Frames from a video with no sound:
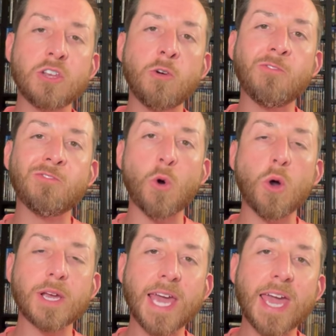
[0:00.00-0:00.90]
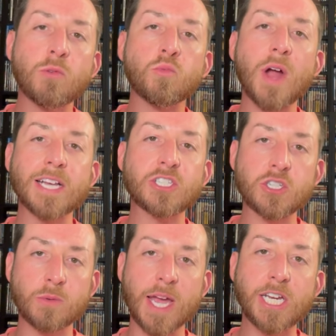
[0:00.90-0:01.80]
new 4K
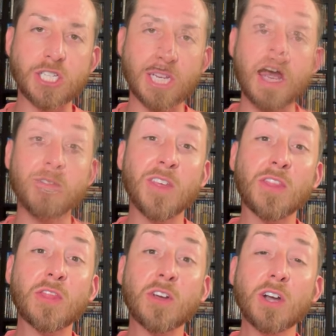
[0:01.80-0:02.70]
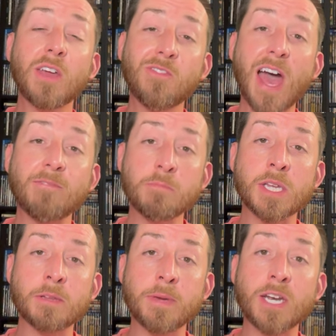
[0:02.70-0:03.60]
restoration of the
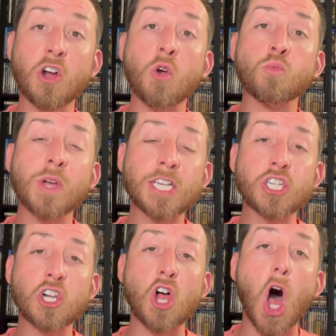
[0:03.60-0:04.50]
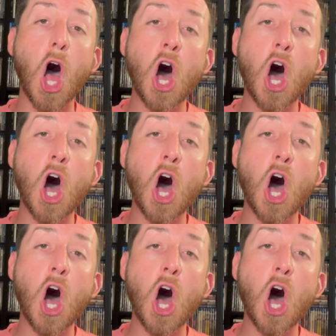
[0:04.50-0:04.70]
35mm original